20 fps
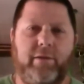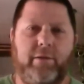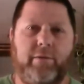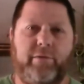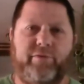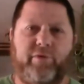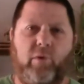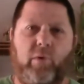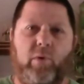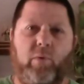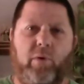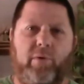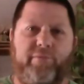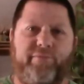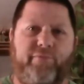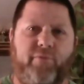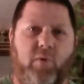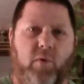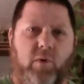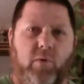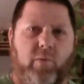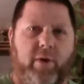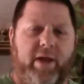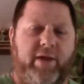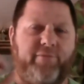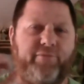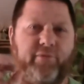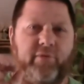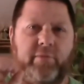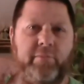So we want forward
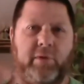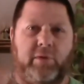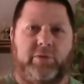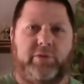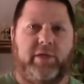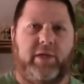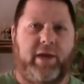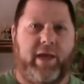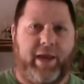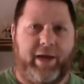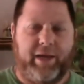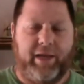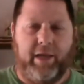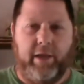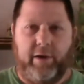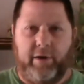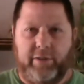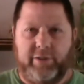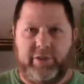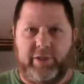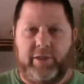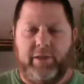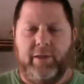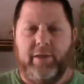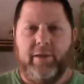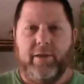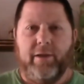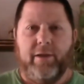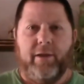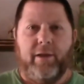weight for the most kinetic energy,
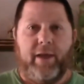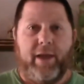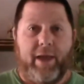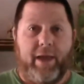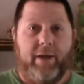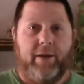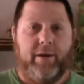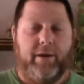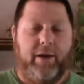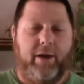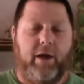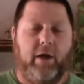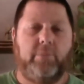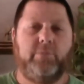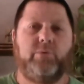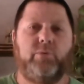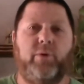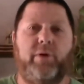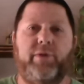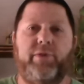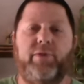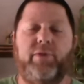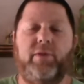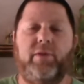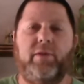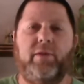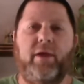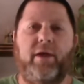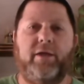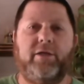and it helps with
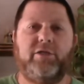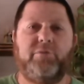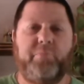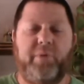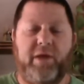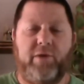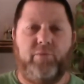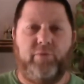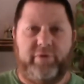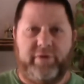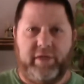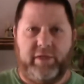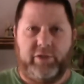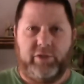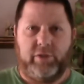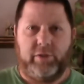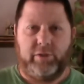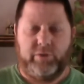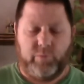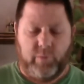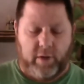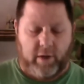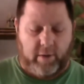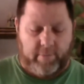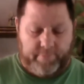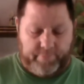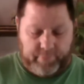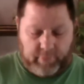speed retention as well.